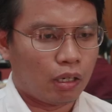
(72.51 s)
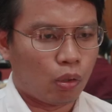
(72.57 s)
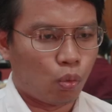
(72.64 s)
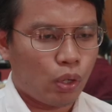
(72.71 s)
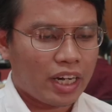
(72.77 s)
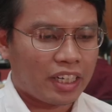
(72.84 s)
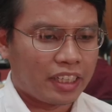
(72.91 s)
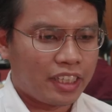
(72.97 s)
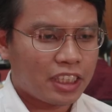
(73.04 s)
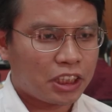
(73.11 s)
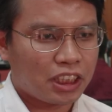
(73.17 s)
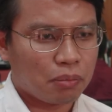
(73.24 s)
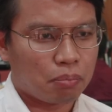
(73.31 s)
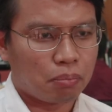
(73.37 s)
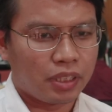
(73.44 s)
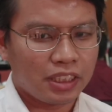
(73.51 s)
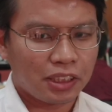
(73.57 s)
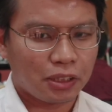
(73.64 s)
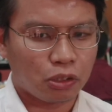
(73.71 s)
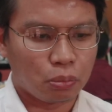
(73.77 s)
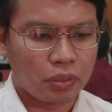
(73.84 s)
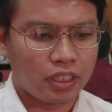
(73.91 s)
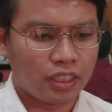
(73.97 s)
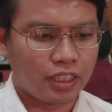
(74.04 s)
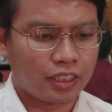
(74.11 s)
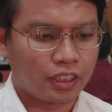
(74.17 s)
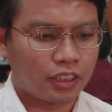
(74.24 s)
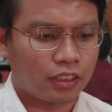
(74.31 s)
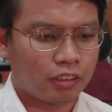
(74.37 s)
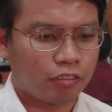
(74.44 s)
What leadership means to me
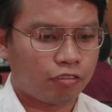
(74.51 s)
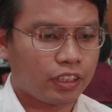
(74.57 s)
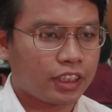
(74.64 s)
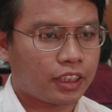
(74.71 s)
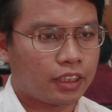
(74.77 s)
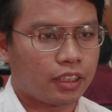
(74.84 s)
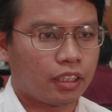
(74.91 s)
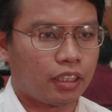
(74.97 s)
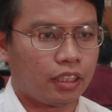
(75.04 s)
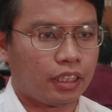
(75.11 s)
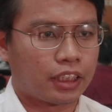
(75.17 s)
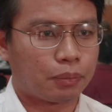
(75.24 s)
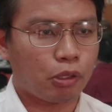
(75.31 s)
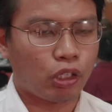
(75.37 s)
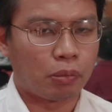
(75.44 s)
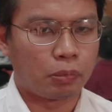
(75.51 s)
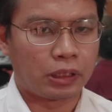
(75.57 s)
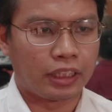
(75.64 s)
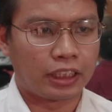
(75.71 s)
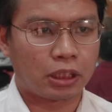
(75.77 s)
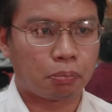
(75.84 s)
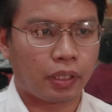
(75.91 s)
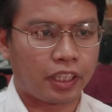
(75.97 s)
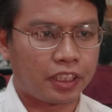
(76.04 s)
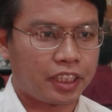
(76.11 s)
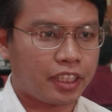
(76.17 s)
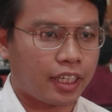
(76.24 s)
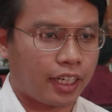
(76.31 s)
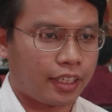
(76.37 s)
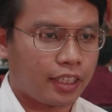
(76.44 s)
is first, it's about
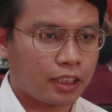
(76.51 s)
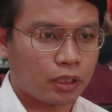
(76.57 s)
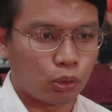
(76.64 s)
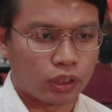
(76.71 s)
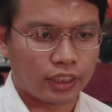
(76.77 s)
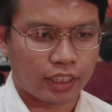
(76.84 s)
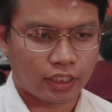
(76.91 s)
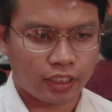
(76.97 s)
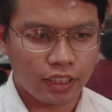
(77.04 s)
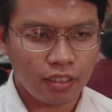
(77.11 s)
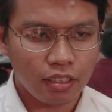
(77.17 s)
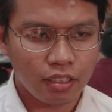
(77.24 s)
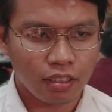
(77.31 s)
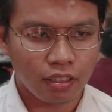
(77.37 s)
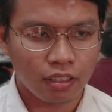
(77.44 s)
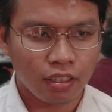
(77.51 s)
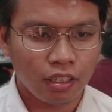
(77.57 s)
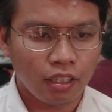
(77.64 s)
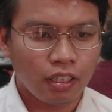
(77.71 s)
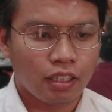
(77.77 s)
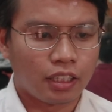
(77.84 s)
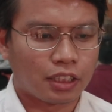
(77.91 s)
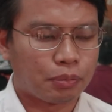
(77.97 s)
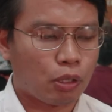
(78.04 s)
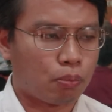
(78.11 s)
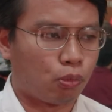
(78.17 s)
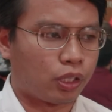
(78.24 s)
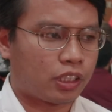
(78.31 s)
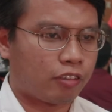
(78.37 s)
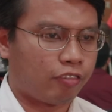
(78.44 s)
inspiring others to succeed. It's about
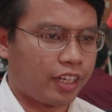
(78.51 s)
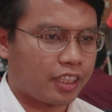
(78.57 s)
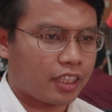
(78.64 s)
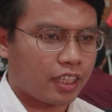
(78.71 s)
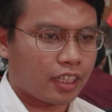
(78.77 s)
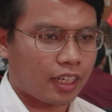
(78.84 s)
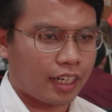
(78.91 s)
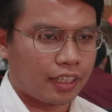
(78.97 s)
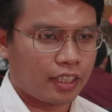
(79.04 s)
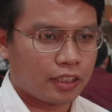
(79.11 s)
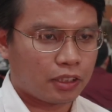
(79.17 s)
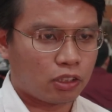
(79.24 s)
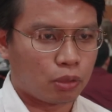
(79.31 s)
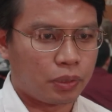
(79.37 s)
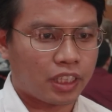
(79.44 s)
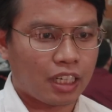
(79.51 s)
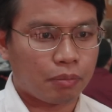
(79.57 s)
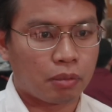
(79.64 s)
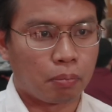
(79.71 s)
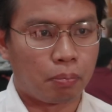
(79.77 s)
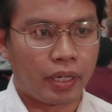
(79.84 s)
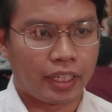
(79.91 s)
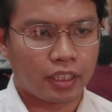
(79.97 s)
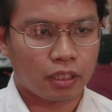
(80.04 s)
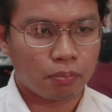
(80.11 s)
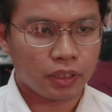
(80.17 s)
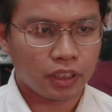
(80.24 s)
motivating others to become a better